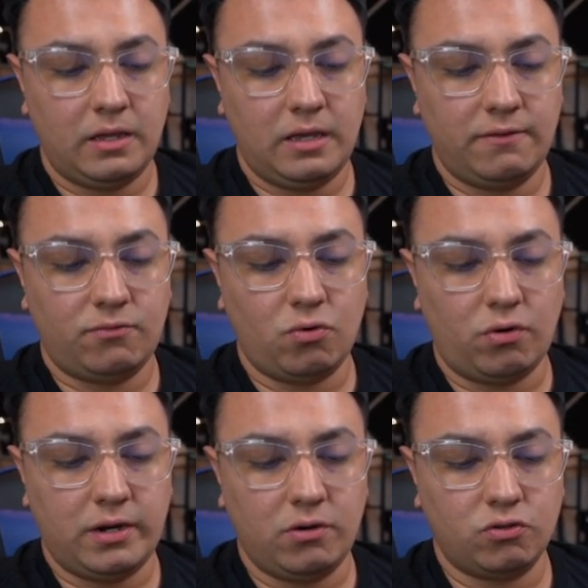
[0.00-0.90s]
if
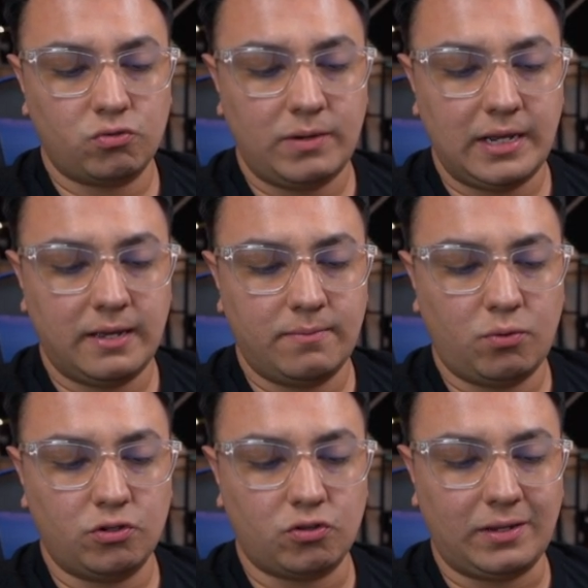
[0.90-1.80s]
your hero's remaining hit
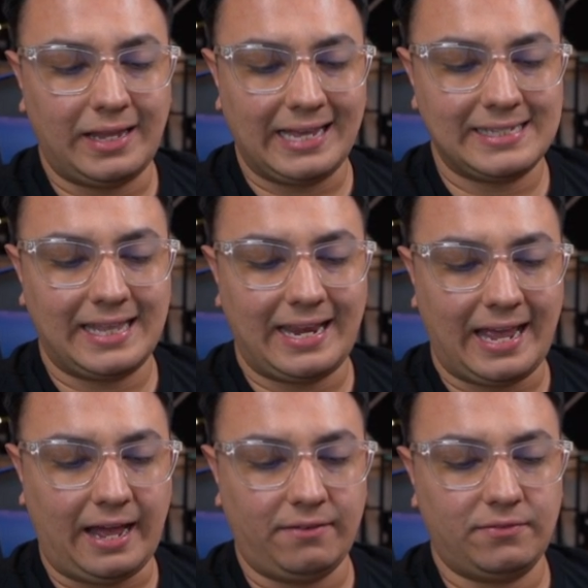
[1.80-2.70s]
points are less than
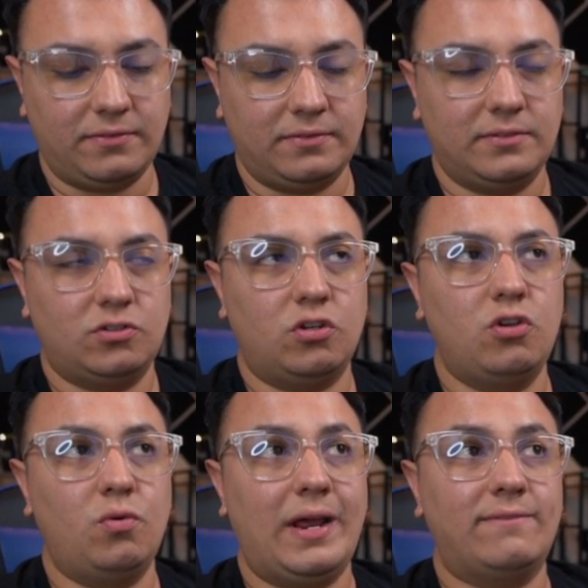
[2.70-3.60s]
half, so
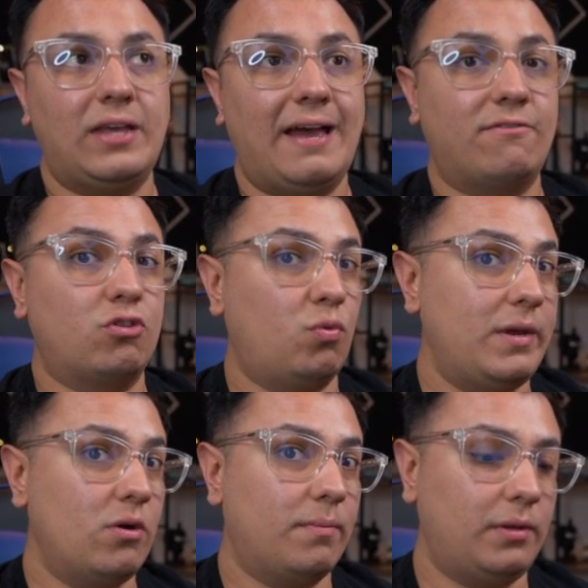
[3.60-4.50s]
you would have to have
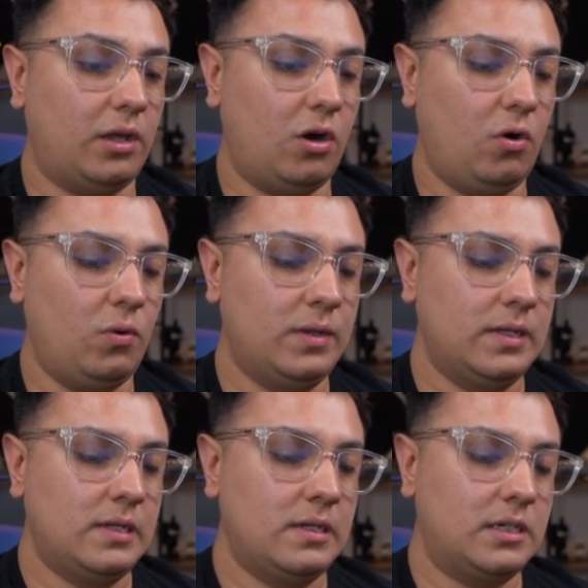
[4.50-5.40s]
3 or below
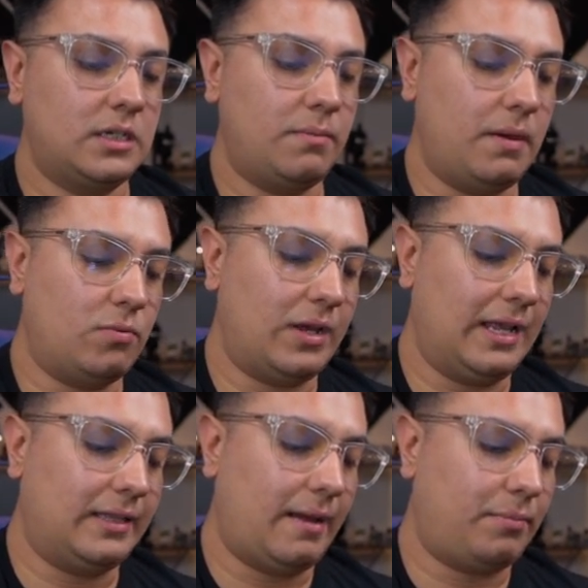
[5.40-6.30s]
to be able to
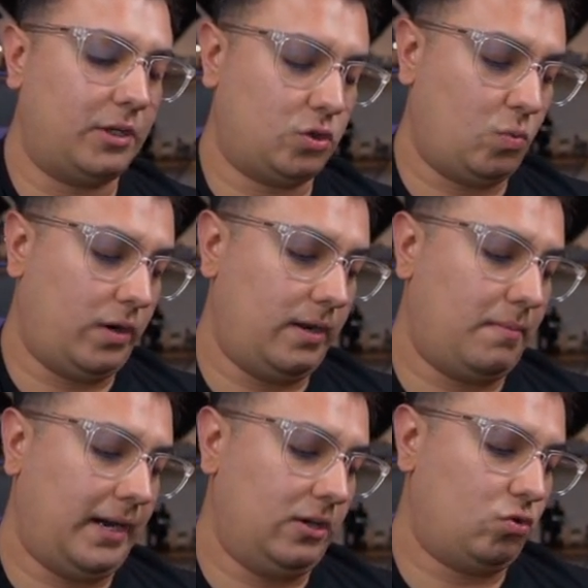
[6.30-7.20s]
get that +1 and
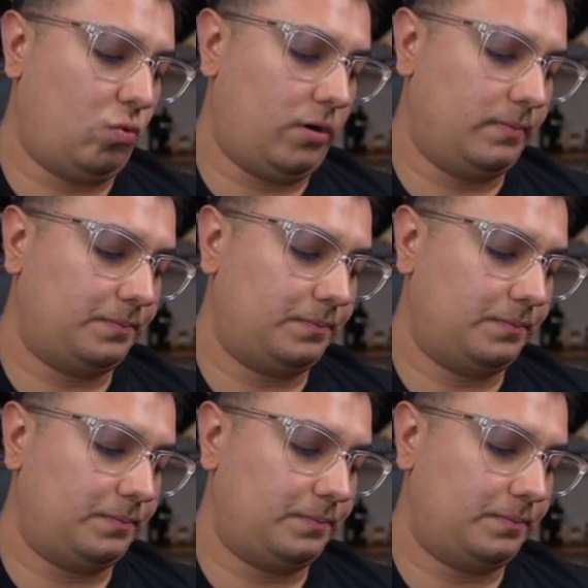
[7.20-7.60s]
-1 thwart.